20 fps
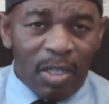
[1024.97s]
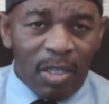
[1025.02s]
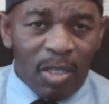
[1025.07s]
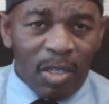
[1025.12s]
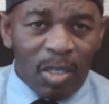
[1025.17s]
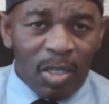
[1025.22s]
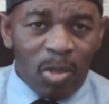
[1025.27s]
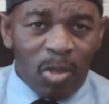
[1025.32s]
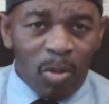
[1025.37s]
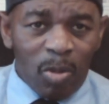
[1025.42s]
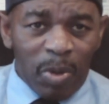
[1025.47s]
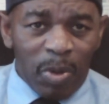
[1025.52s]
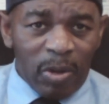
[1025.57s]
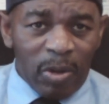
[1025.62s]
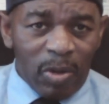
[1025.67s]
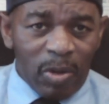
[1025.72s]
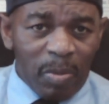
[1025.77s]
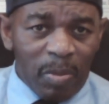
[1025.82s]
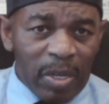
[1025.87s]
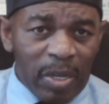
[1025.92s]
to a better
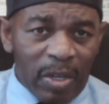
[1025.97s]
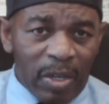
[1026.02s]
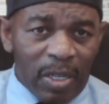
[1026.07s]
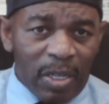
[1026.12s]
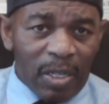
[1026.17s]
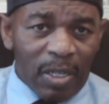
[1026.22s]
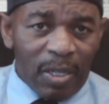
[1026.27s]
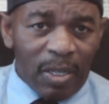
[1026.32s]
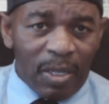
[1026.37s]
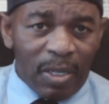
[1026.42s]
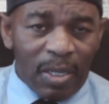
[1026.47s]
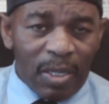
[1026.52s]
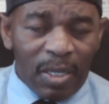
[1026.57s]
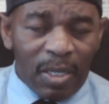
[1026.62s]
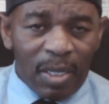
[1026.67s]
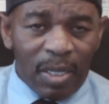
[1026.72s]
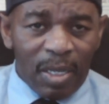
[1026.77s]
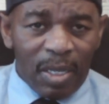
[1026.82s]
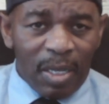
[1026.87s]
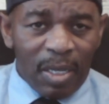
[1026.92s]
America.
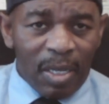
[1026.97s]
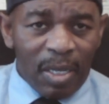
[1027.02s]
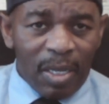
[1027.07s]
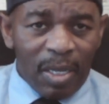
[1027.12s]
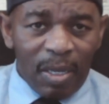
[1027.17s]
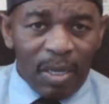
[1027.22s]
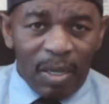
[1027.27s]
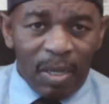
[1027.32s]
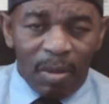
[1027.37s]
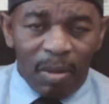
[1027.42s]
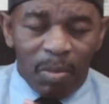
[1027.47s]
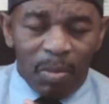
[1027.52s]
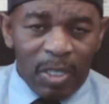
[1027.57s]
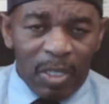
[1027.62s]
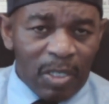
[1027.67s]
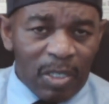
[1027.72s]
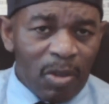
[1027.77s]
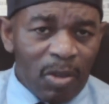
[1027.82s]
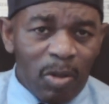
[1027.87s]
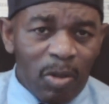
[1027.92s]
Please
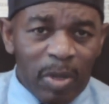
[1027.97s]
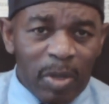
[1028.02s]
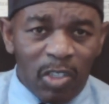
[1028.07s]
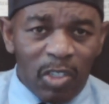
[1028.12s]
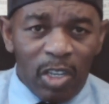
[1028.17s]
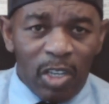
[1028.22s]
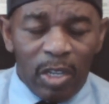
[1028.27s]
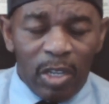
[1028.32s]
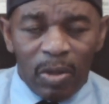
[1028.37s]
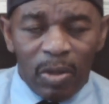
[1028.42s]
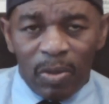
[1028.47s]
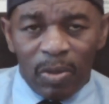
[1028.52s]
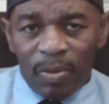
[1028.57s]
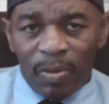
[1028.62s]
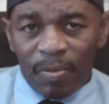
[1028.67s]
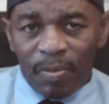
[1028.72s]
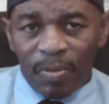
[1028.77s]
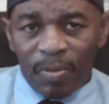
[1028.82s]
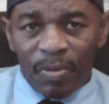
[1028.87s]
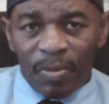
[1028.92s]
go to my channel
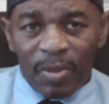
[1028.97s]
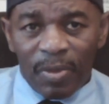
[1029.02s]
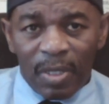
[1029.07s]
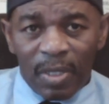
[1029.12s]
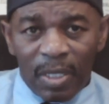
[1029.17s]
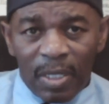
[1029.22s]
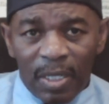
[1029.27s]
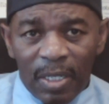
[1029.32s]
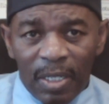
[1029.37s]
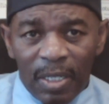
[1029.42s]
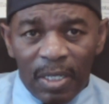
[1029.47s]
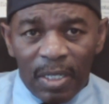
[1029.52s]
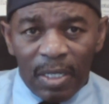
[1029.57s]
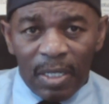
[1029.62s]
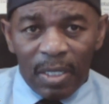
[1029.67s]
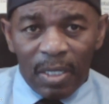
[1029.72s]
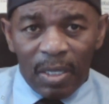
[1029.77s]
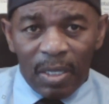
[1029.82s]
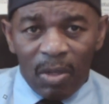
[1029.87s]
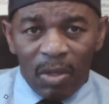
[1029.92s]

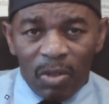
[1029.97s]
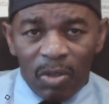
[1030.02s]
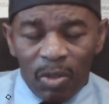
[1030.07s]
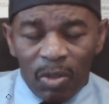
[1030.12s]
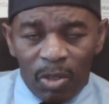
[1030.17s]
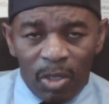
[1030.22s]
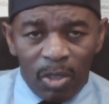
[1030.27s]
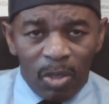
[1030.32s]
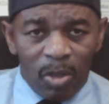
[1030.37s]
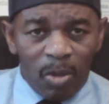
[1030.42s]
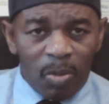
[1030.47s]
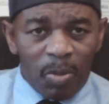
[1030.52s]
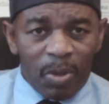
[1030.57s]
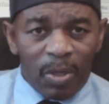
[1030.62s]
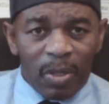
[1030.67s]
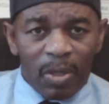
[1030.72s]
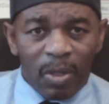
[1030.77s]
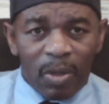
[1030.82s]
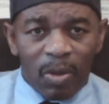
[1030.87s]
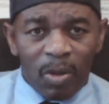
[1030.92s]
on YouTube.
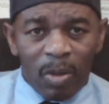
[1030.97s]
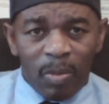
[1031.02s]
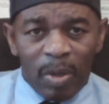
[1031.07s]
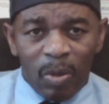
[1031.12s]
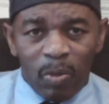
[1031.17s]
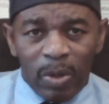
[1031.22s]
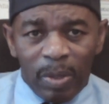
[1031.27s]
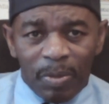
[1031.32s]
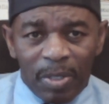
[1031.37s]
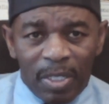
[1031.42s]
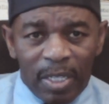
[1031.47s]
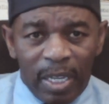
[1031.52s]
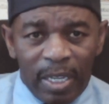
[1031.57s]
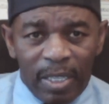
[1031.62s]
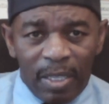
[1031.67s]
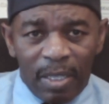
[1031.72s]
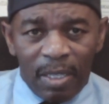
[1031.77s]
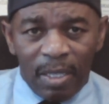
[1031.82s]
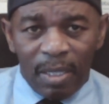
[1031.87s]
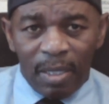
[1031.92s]
Go to my website,
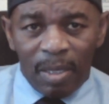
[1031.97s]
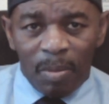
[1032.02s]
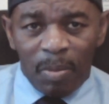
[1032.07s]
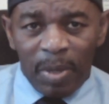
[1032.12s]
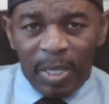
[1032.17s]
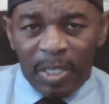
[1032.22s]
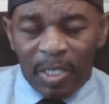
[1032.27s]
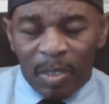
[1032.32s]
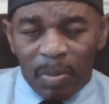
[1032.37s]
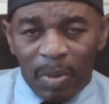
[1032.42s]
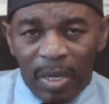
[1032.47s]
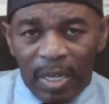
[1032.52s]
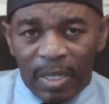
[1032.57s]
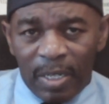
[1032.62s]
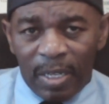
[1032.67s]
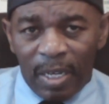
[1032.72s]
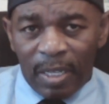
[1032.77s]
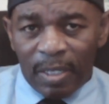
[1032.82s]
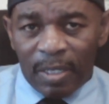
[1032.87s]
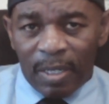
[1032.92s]

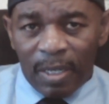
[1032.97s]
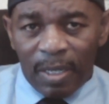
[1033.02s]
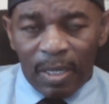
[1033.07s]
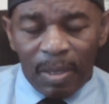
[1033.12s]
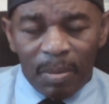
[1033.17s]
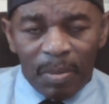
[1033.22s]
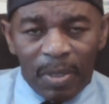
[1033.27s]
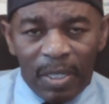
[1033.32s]
thebasemind.com.